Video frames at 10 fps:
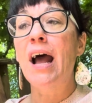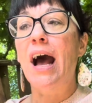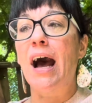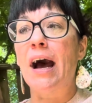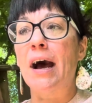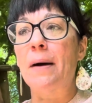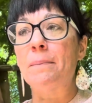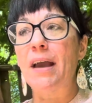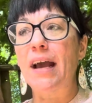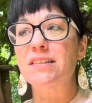
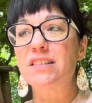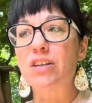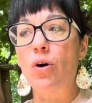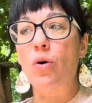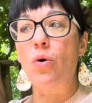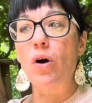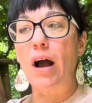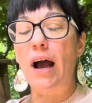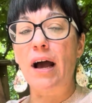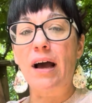And so
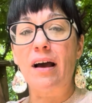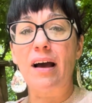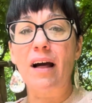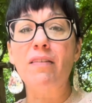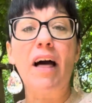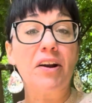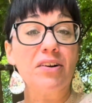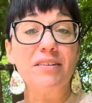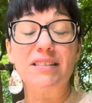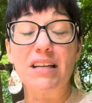a
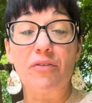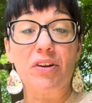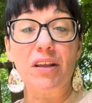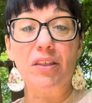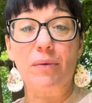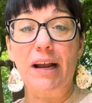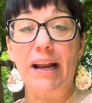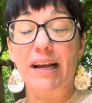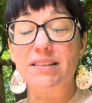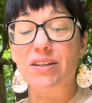letter is definitely the right
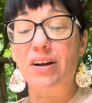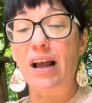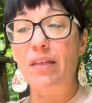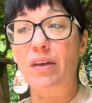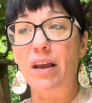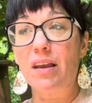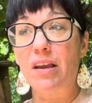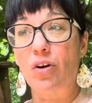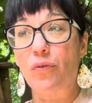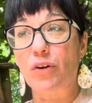answer. And I think,
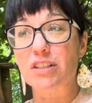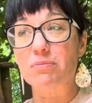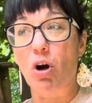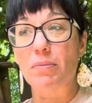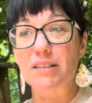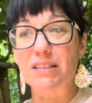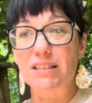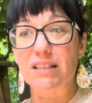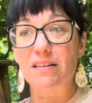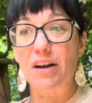for a small
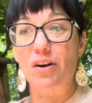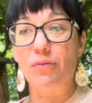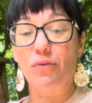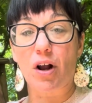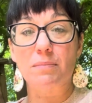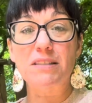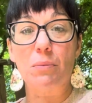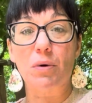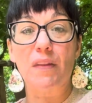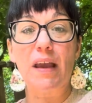business, a letter from
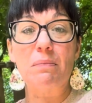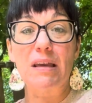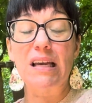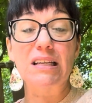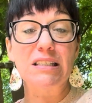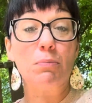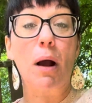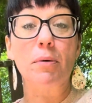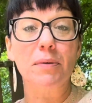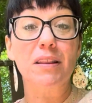someone like me is
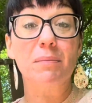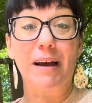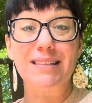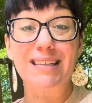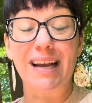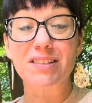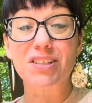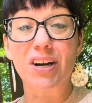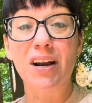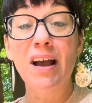probably the best
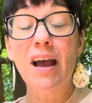answer.